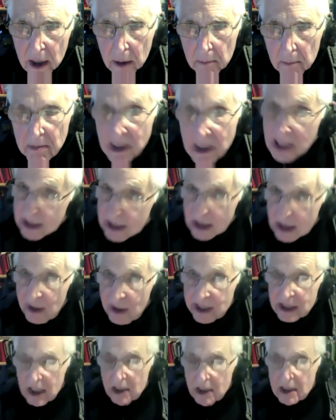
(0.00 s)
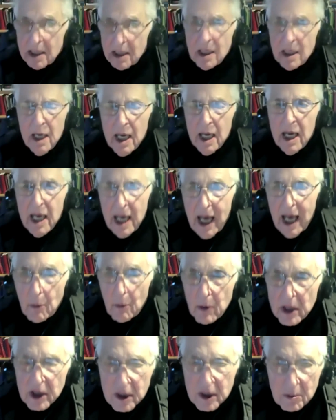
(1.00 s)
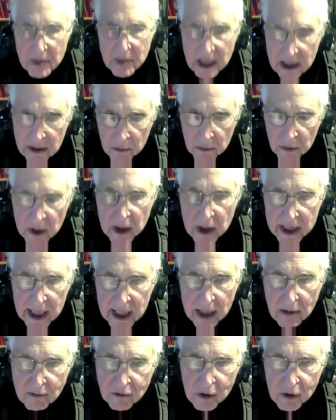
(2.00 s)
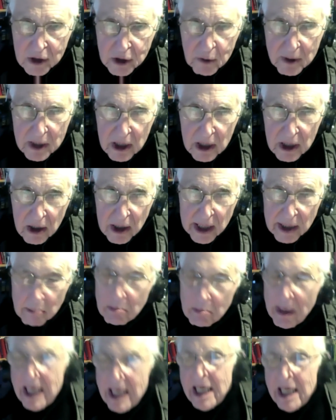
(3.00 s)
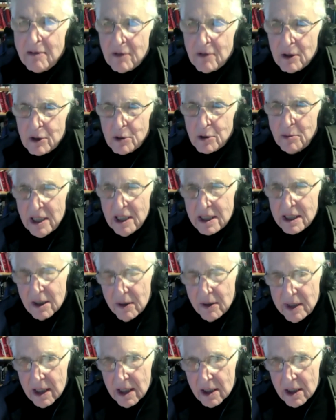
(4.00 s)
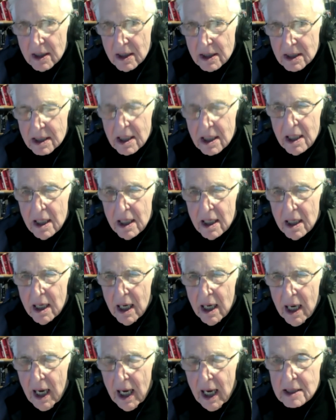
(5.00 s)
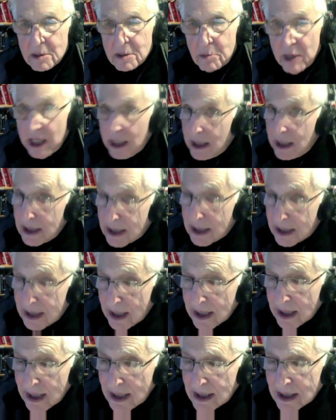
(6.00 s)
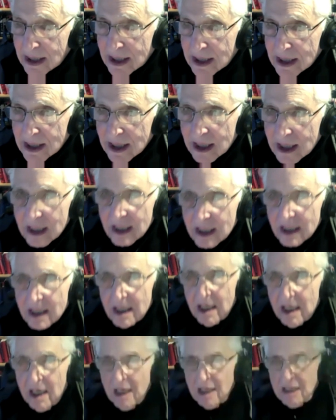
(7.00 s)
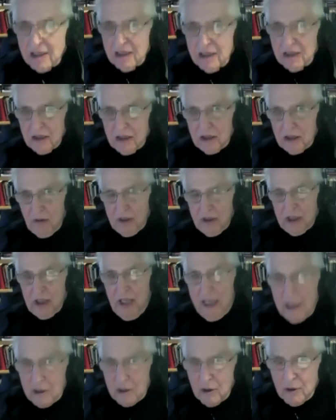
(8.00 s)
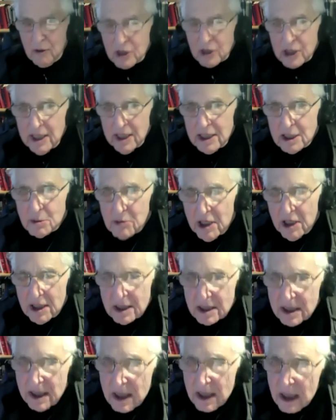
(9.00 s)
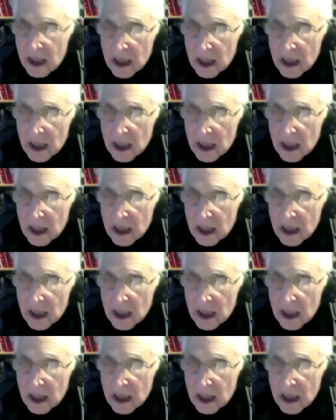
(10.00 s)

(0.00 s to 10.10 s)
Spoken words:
military target, with the Air Force regarding many of those military targets as being in cities. So it's not a no cities policy,